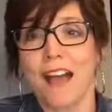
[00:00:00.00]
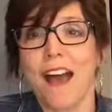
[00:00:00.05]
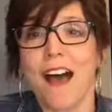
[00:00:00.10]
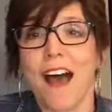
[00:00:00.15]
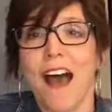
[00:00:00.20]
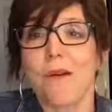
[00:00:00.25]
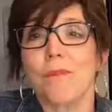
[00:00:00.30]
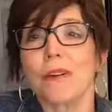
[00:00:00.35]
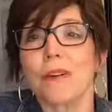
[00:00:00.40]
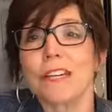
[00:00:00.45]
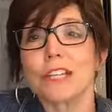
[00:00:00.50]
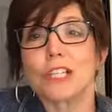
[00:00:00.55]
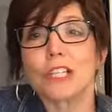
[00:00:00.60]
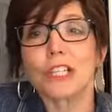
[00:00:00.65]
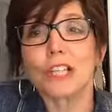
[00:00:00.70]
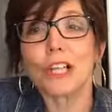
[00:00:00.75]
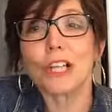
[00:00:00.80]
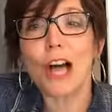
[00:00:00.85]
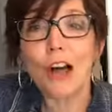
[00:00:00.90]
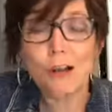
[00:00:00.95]
I'm going to
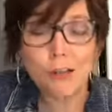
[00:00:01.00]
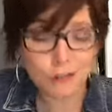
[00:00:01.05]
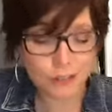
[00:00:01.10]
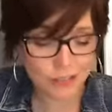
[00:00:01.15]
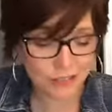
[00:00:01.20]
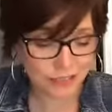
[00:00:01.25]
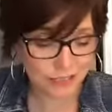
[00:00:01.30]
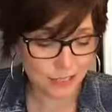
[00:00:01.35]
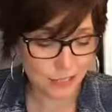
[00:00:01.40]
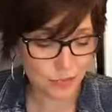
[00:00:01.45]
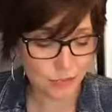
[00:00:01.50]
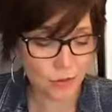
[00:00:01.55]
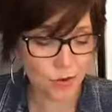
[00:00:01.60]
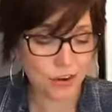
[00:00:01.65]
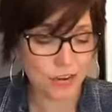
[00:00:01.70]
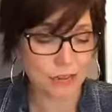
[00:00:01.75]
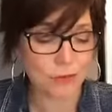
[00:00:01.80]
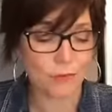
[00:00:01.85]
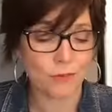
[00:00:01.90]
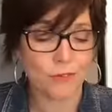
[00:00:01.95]
close this
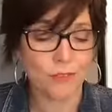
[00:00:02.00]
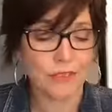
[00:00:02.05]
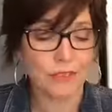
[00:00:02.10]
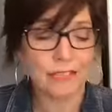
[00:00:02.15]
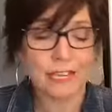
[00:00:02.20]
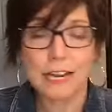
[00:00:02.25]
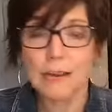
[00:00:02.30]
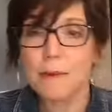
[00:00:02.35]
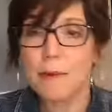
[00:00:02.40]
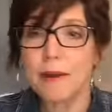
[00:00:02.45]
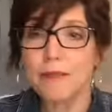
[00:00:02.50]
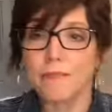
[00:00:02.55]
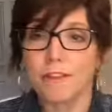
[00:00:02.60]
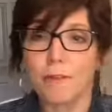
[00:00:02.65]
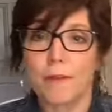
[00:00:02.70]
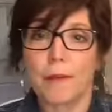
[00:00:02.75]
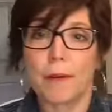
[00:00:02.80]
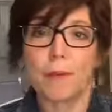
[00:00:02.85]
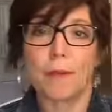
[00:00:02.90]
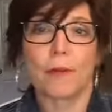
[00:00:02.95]
morning with a little bit
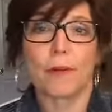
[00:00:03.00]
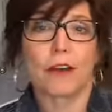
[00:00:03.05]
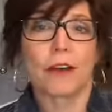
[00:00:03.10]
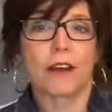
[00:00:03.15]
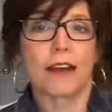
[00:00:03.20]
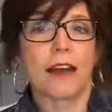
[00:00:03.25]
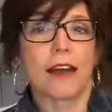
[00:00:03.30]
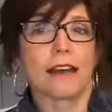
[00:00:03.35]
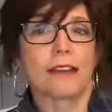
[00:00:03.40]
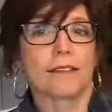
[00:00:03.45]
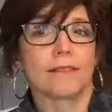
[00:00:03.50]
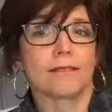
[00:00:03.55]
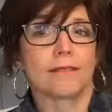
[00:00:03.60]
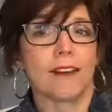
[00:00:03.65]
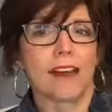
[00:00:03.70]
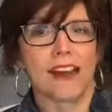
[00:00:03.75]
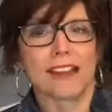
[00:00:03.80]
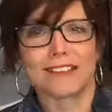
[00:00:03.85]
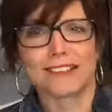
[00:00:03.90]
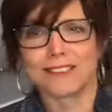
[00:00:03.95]
from a book. I,
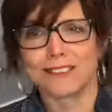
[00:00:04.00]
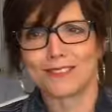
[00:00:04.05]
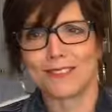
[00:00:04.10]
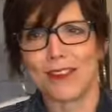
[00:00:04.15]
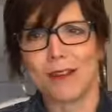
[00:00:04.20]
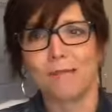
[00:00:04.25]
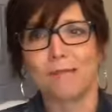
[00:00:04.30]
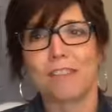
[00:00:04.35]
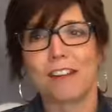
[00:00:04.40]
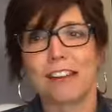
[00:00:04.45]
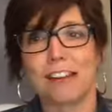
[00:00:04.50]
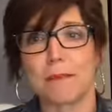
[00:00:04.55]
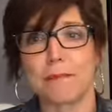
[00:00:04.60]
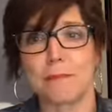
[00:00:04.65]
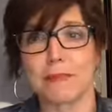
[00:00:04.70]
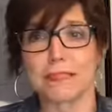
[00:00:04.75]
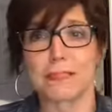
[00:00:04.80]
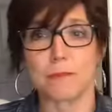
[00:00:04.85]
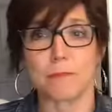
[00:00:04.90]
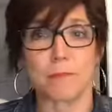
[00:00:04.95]
I just, I'm reading
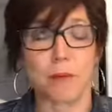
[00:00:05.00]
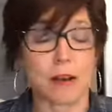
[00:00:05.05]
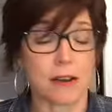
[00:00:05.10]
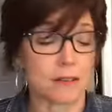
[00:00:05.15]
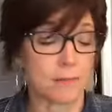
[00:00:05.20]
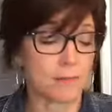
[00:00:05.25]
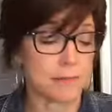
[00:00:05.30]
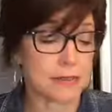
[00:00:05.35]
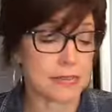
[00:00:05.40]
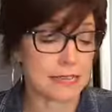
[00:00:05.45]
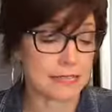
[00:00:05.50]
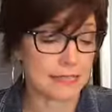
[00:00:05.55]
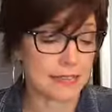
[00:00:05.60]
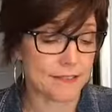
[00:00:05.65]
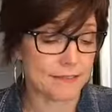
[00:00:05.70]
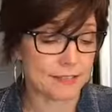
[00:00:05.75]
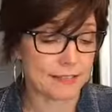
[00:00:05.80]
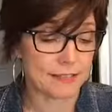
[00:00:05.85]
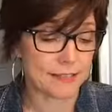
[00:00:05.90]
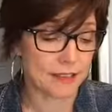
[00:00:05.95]
bits and
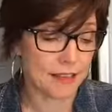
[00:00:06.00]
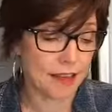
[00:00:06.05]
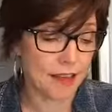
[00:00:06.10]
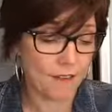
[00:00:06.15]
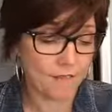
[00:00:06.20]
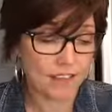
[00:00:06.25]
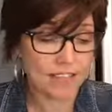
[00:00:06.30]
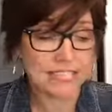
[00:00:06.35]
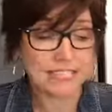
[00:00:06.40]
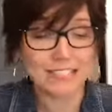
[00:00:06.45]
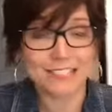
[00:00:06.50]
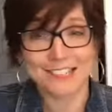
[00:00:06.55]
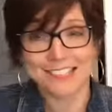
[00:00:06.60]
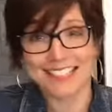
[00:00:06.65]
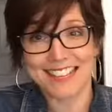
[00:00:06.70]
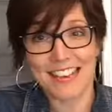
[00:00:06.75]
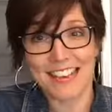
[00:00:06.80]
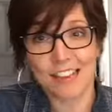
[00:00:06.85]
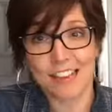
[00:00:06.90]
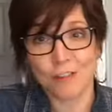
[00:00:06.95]
pieces of it to
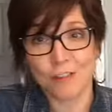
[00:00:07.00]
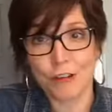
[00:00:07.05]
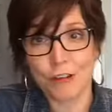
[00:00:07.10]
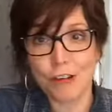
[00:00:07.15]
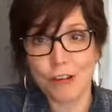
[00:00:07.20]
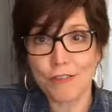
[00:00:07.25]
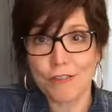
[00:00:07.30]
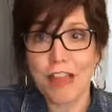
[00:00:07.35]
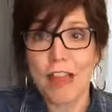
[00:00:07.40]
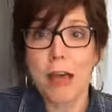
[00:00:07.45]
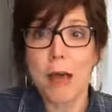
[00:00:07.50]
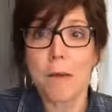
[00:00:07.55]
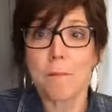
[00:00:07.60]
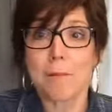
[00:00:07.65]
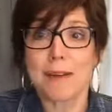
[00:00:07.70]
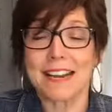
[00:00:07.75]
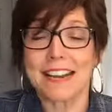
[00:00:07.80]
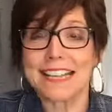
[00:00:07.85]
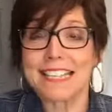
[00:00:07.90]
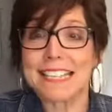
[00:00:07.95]
tell you the truth,
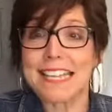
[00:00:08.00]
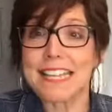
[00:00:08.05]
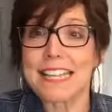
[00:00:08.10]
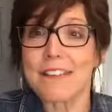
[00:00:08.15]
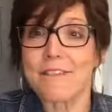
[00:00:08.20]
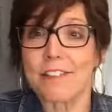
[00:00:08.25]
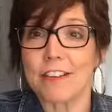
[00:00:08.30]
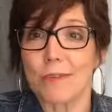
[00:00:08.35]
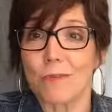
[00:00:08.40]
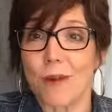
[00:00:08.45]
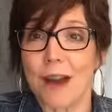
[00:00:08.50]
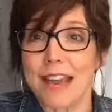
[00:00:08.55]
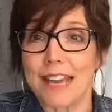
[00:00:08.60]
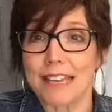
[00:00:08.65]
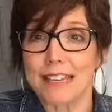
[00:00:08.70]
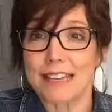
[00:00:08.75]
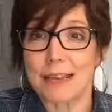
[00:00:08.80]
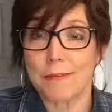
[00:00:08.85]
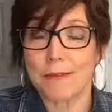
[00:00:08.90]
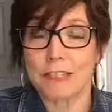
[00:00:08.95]
but I did give it away,
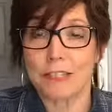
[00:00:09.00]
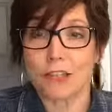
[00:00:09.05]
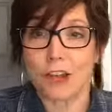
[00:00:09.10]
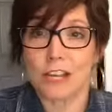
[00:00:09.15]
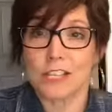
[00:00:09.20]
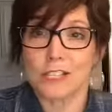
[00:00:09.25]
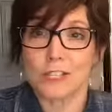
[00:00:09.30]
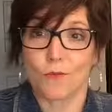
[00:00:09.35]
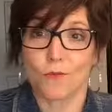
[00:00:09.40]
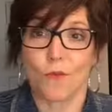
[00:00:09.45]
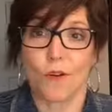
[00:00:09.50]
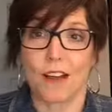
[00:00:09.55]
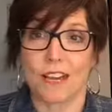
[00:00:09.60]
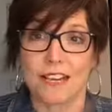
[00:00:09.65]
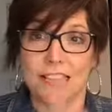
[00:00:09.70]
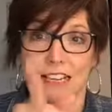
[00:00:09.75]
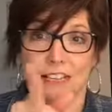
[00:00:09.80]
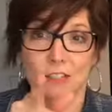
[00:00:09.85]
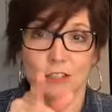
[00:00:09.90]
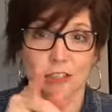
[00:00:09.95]
and Debbie Johnson
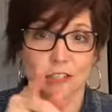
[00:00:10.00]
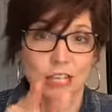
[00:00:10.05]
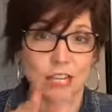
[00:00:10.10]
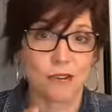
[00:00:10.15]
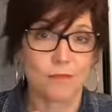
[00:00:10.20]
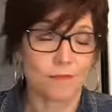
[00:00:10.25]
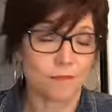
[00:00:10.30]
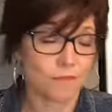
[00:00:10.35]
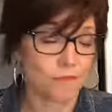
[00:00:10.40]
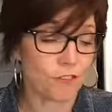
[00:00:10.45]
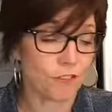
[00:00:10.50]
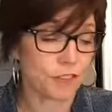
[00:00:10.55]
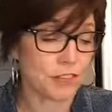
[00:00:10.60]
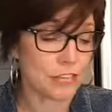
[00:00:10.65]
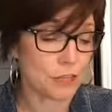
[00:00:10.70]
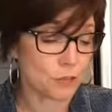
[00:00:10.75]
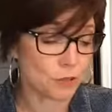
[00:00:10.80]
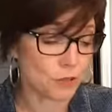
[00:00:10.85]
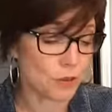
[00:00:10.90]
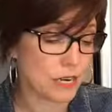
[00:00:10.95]
won it, and she
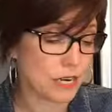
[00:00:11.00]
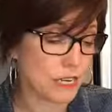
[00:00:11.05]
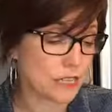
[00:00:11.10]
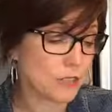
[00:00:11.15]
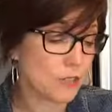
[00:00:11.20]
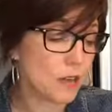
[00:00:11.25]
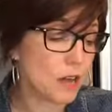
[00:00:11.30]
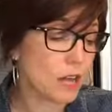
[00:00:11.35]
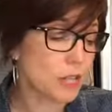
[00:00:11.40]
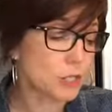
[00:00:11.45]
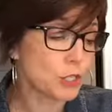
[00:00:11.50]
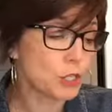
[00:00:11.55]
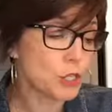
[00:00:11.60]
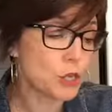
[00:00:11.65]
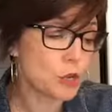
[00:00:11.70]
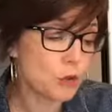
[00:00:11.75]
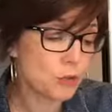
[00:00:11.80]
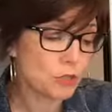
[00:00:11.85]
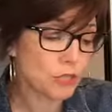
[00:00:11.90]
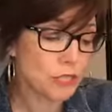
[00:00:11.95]
really enjoyed it. It's called
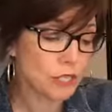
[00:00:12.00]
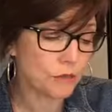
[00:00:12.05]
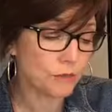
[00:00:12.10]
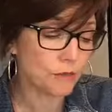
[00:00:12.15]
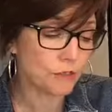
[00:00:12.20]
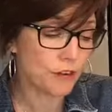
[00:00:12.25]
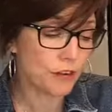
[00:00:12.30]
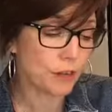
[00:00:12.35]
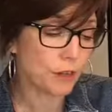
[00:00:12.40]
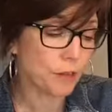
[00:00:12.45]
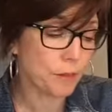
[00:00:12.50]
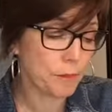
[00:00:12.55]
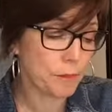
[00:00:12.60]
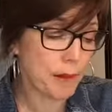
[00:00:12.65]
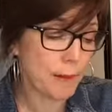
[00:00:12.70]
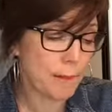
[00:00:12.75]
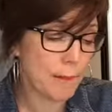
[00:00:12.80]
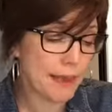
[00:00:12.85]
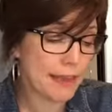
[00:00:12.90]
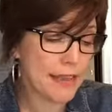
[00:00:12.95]
Choosing Real
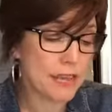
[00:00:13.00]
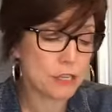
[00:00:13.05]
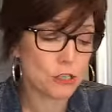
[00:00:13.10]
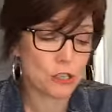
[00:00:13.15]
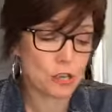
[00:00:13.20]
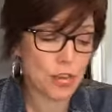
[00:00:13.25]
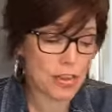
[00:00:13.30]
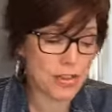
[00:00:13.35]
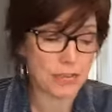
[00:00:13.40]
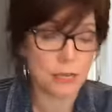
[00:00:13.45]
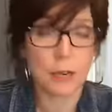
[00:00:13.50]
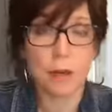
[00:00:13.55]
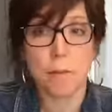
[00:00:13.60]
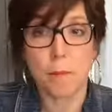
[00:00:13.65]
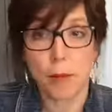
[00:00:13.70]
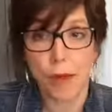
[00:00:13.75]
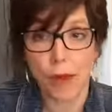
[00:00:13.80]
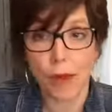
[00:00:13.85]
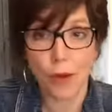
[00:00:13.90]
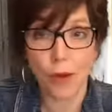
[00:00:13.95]
by Becca Jane
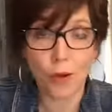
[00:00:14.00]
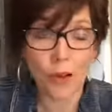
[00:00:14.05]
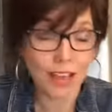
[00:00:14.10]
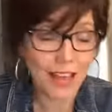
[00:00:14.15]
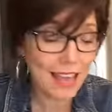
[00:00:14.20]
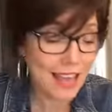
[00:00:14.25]
Pogue.